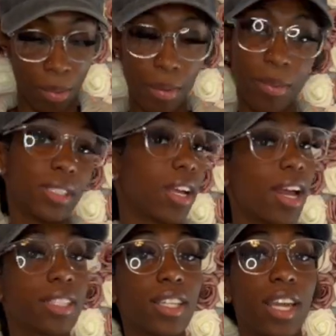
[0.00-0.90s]
people be trying
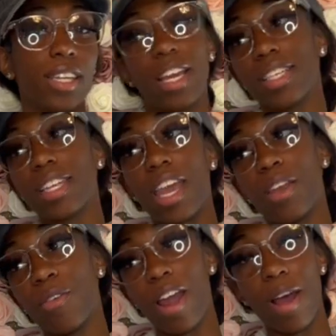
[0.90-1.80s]
to say Dess can't
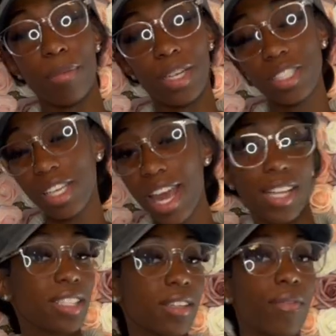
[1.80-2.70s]
rap, but she
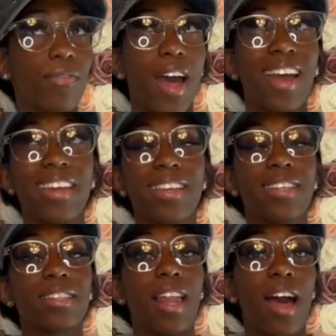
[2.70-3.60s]
got some fire
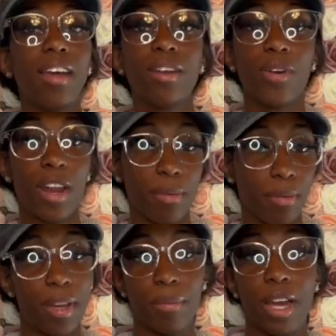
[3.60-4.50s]
hits. Like, I don't know why they be
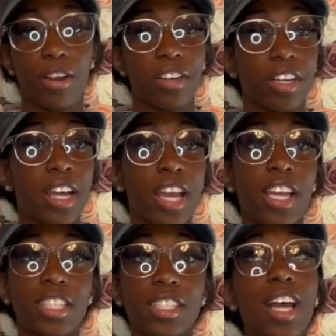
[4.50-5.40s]
playing my girl.
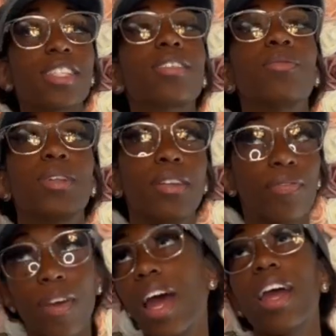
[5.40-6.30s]
She got some really
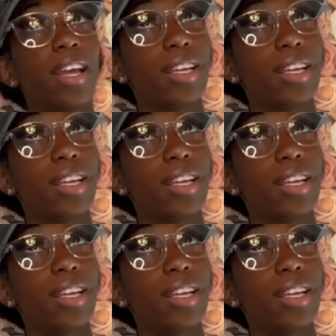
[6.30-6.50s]
fire